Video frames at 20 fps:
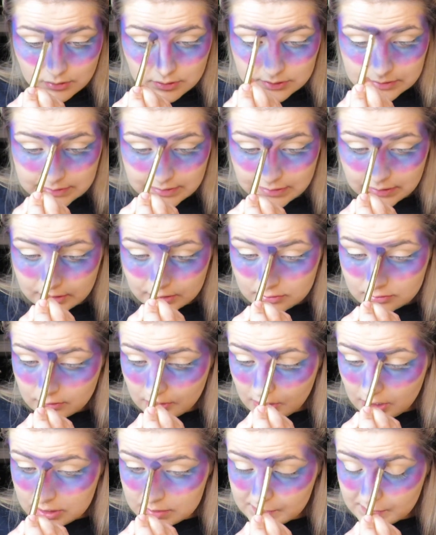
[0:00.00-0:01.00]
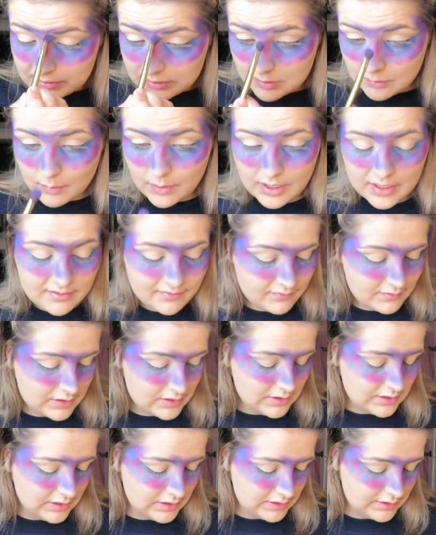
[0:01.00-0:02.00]
it's like a husband and wife,
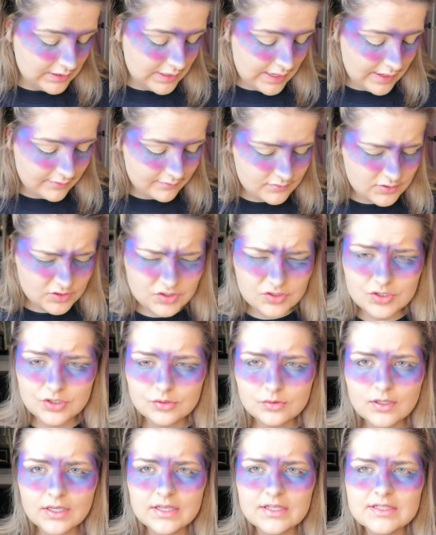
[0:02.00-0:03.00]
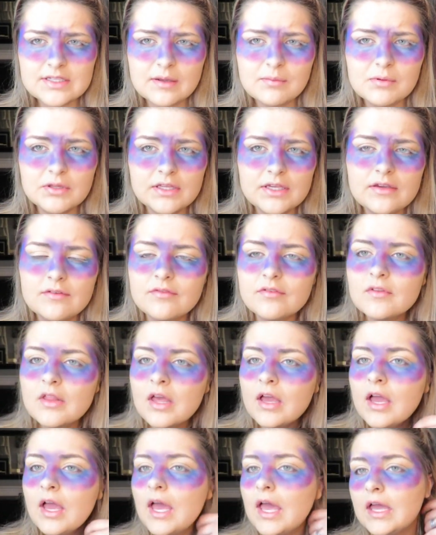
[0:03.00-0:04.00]
and then they have 2 kids, I believe,
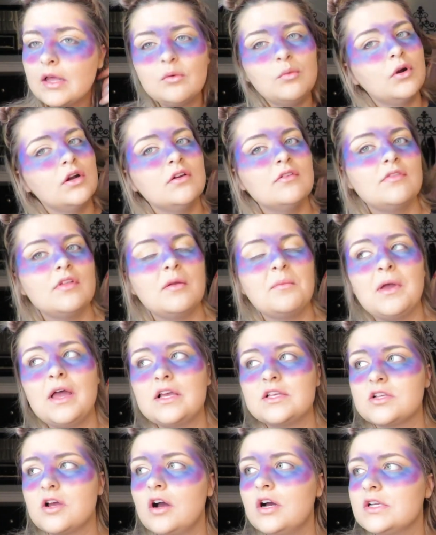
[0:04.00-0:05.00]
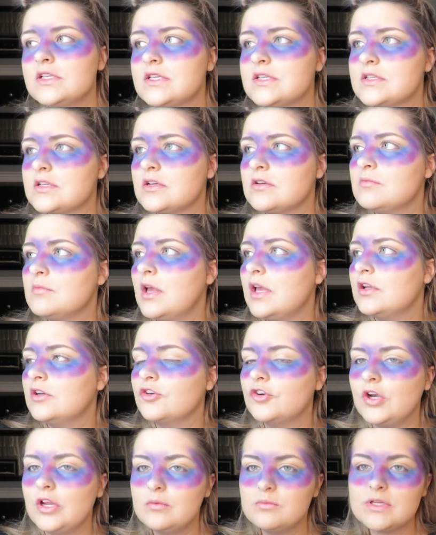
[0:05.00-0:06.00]
and one of them has autism, and
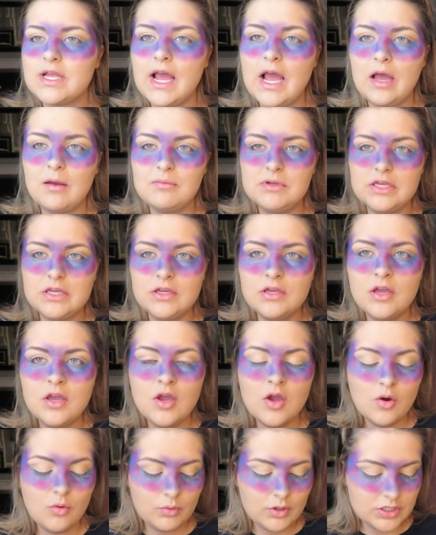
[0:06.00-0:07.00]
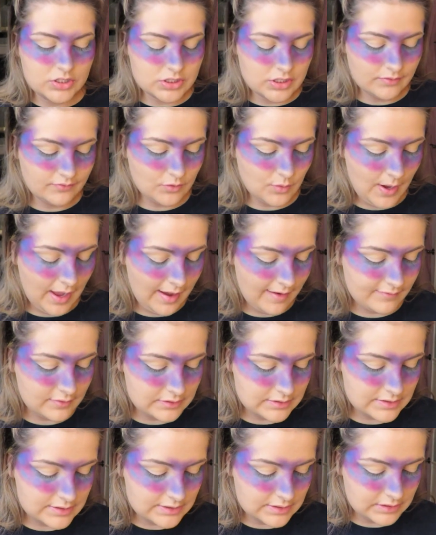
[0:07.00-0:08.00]
her name's Abby, which if you
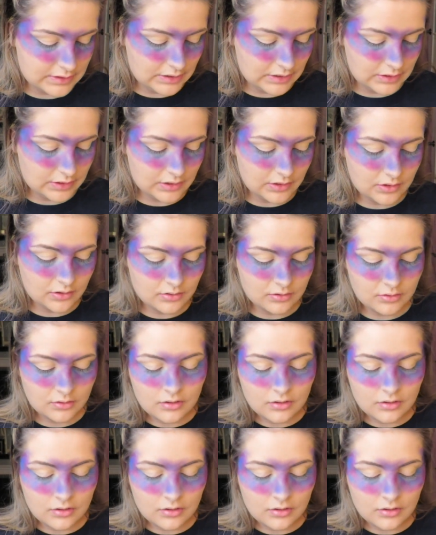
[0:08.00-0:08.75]
haven't seen